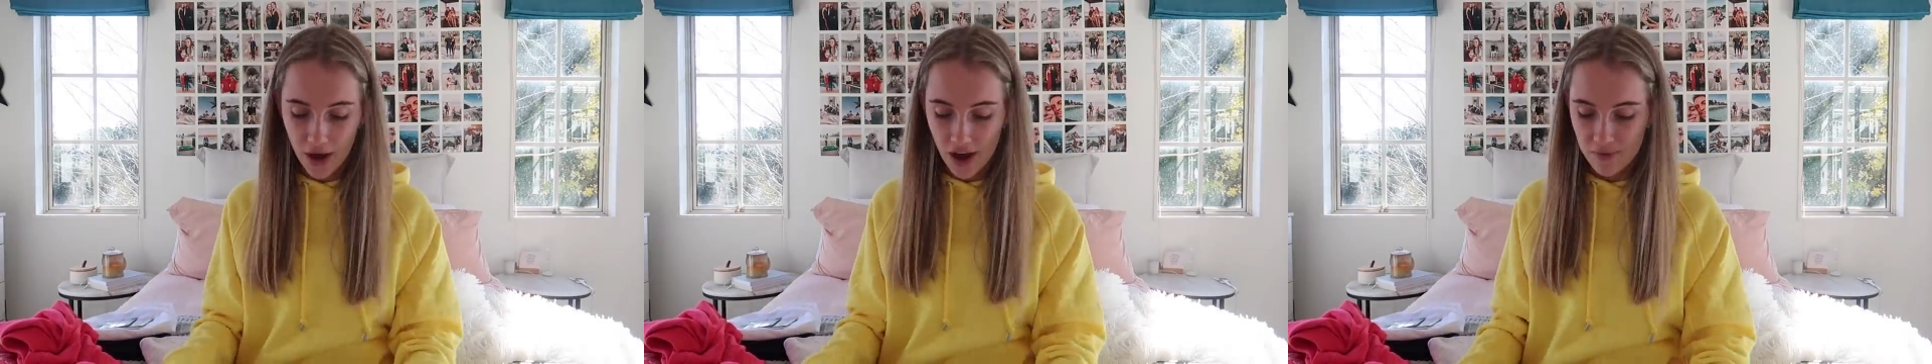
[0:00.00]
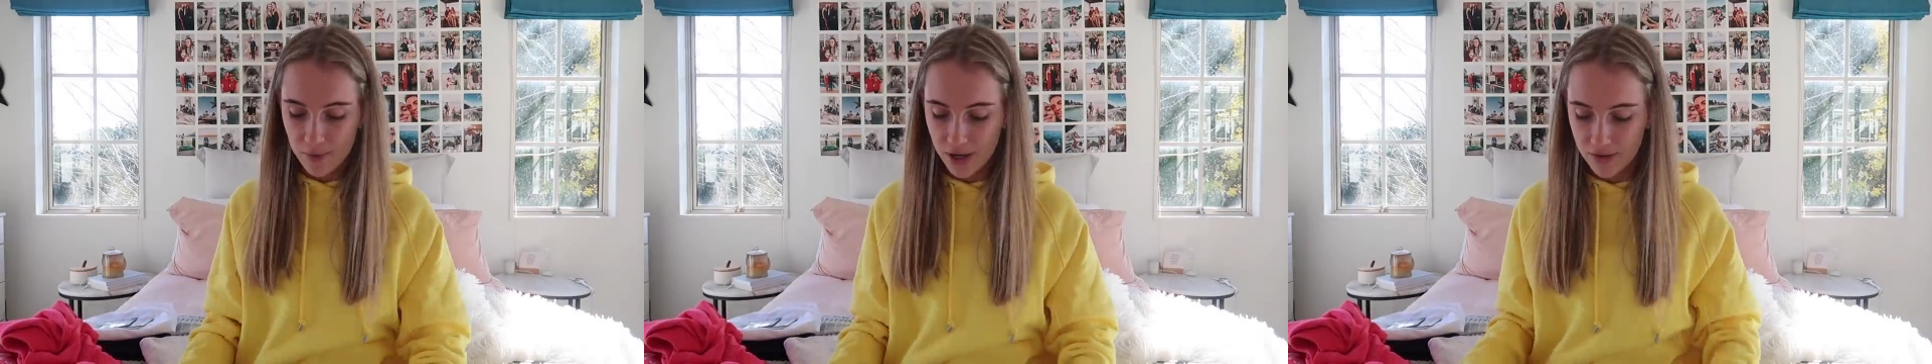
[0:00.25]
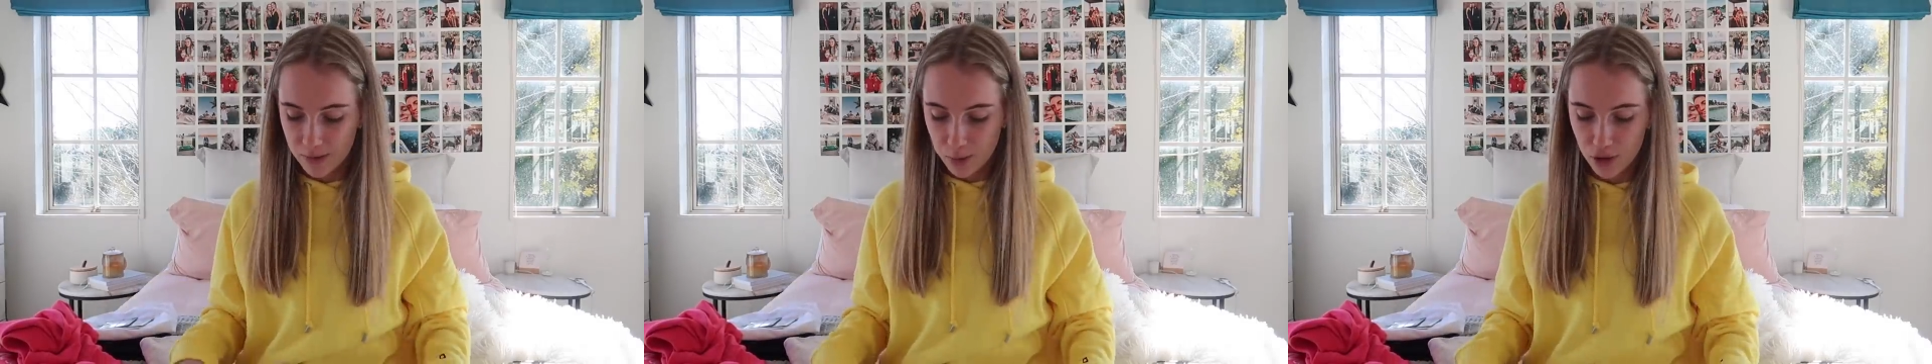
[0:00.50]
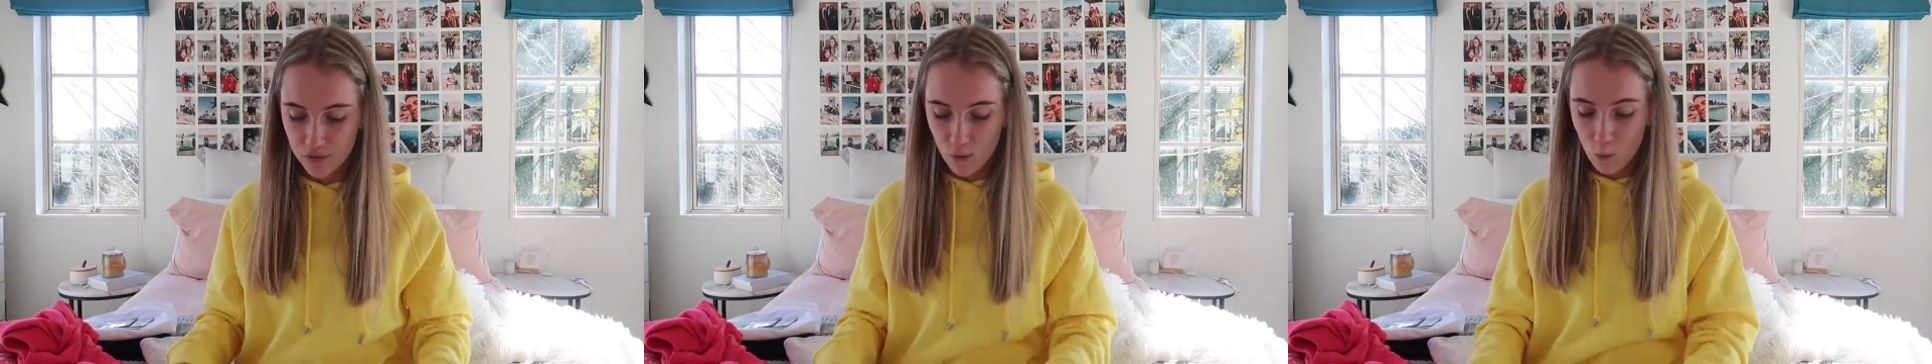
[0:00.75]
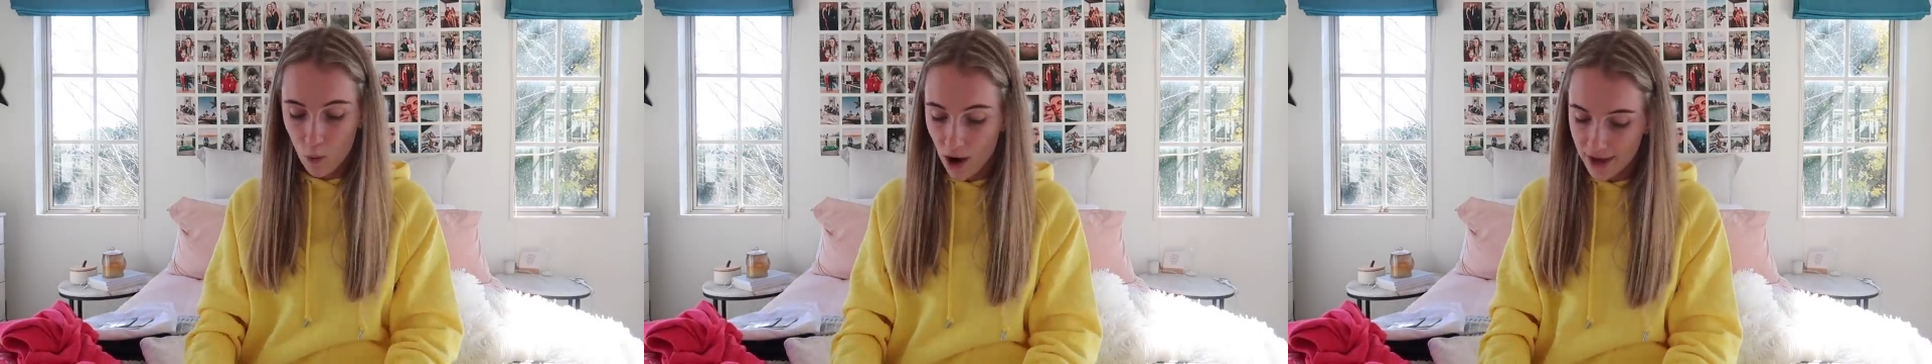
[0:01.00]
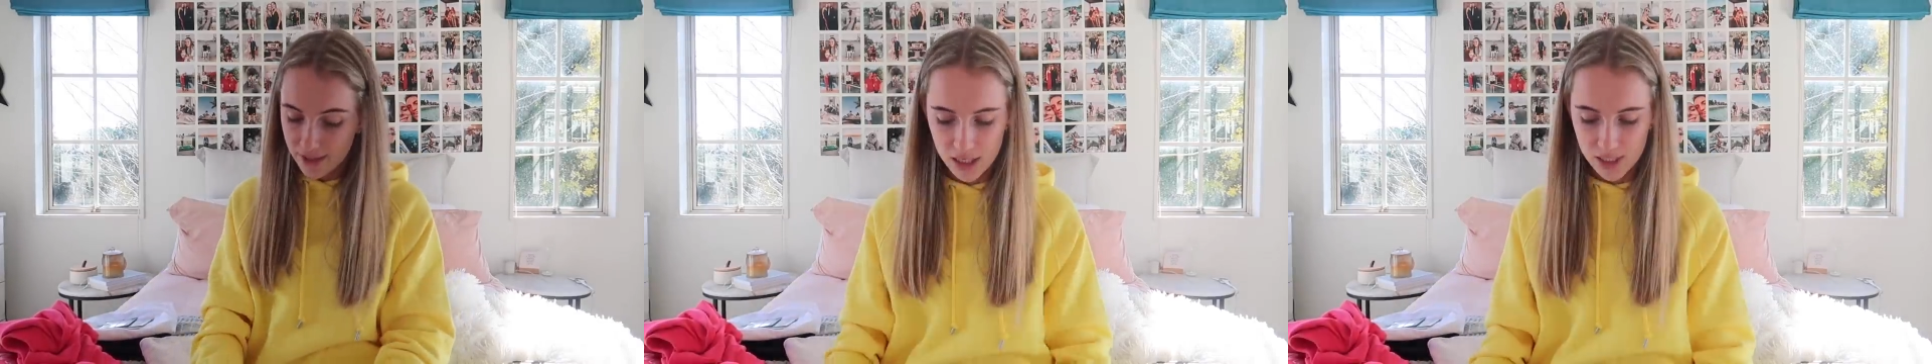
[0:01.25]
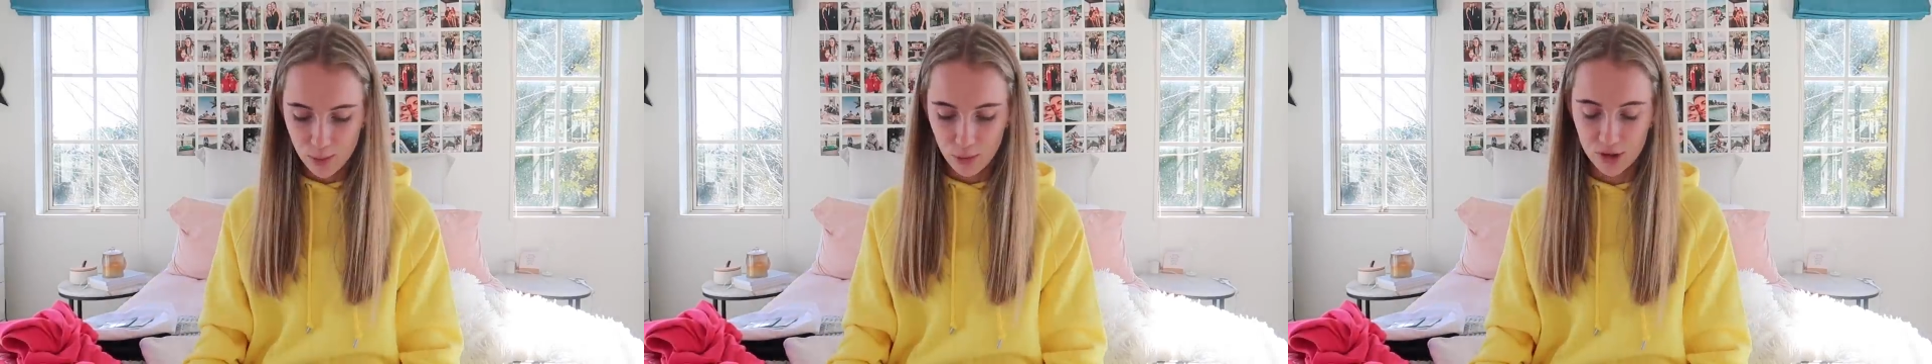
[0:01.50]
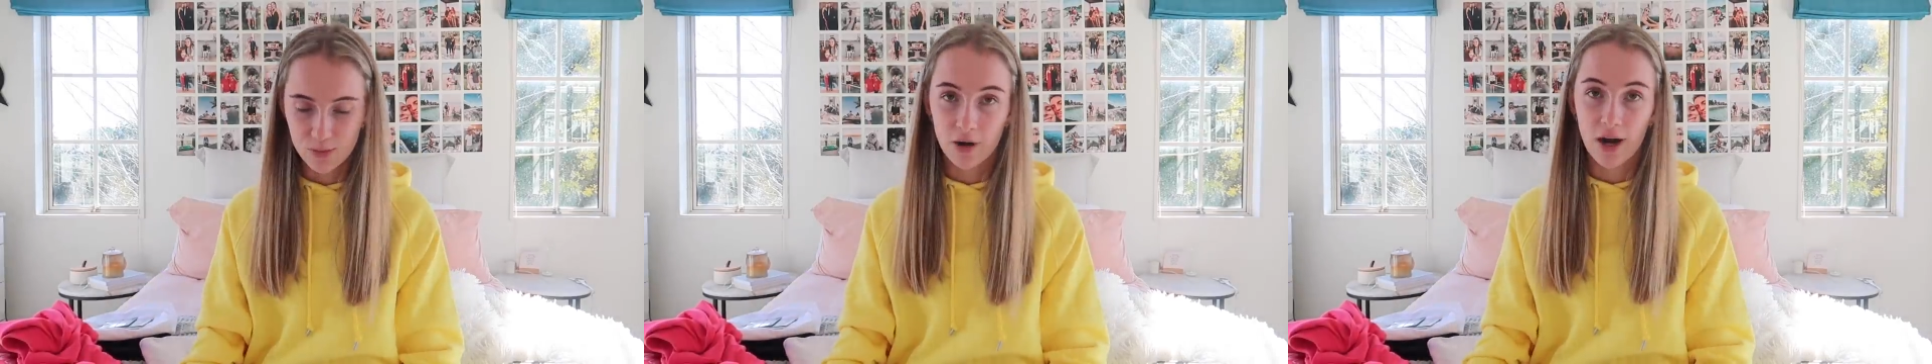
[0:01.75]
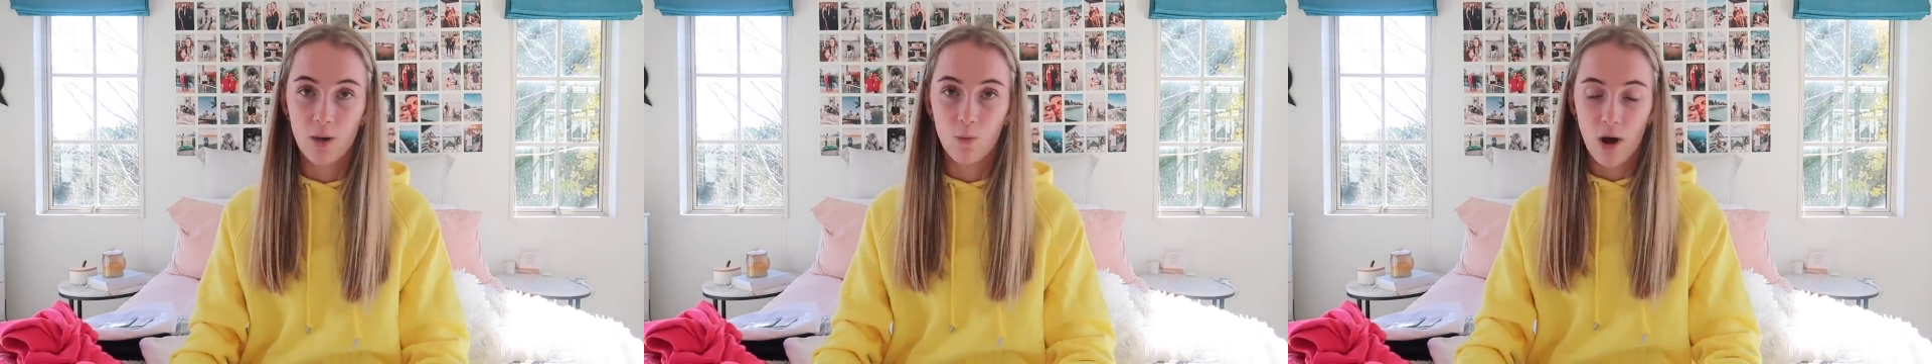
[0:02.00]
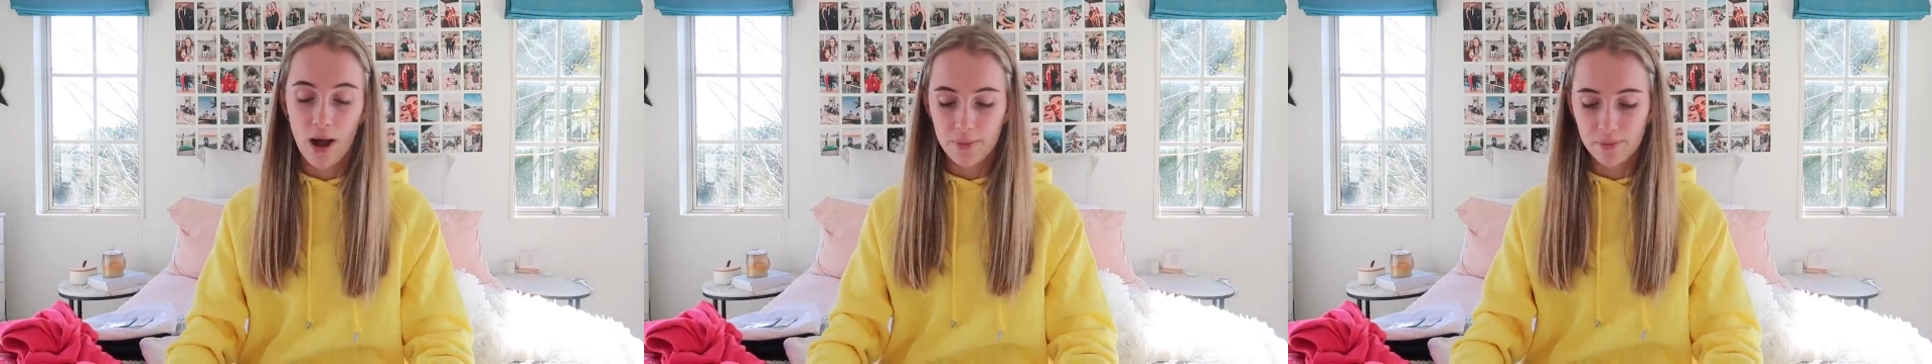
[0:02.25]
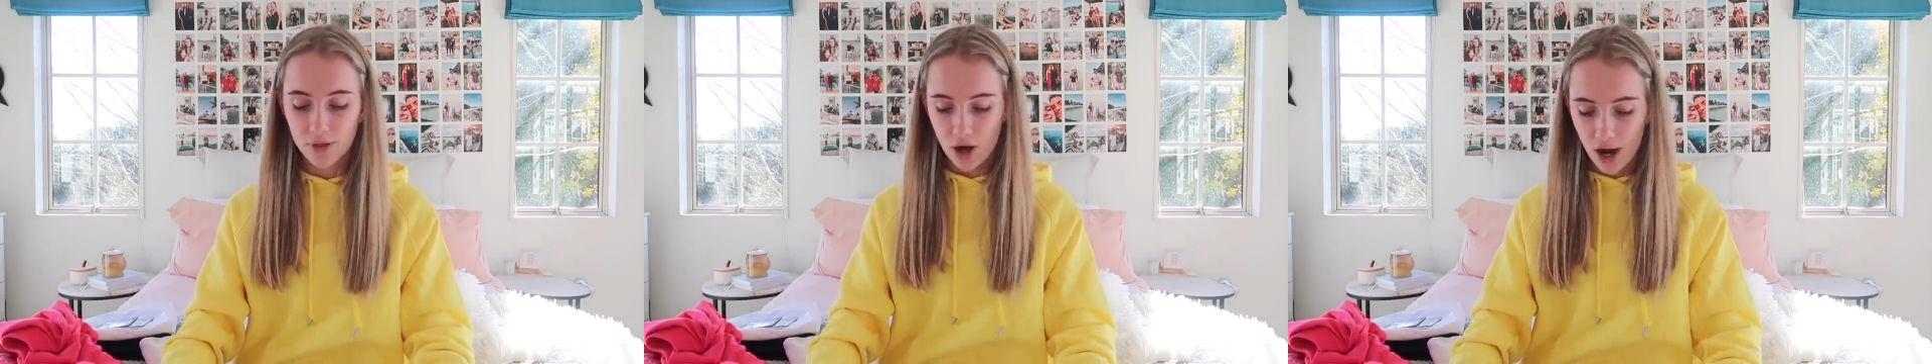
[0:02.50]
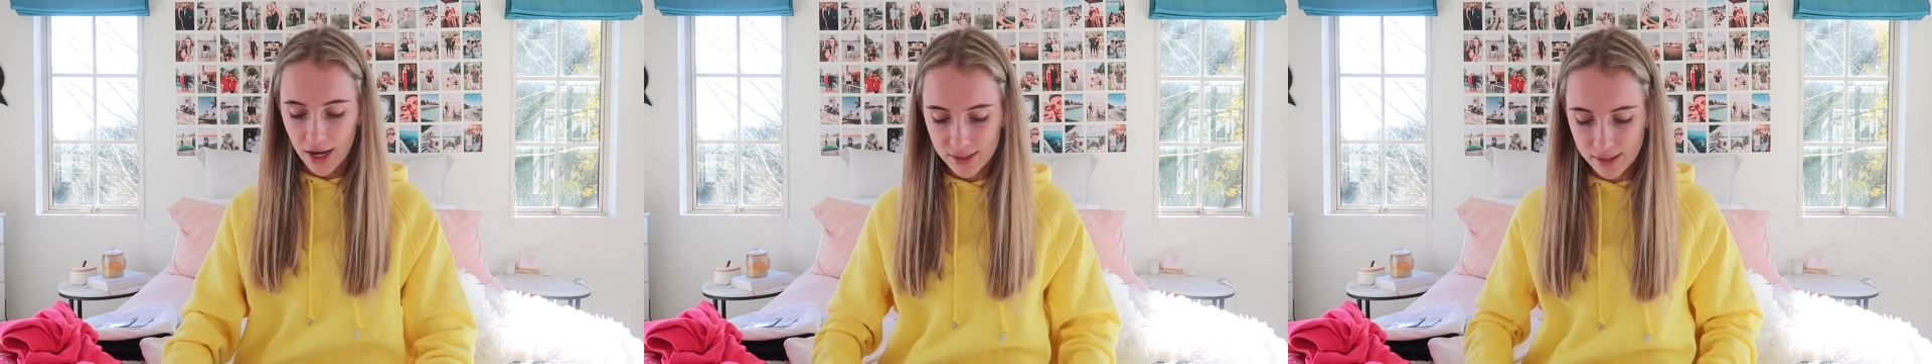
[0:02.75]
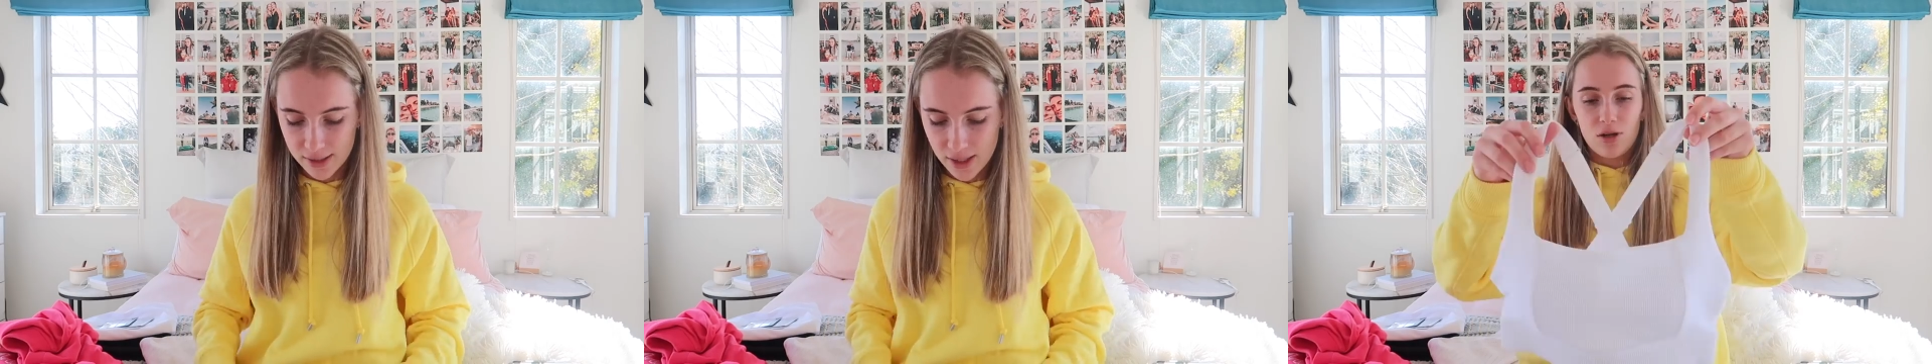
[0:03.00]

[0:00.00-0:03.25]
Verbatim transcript: I paired this beautiful white sports bra and white tights.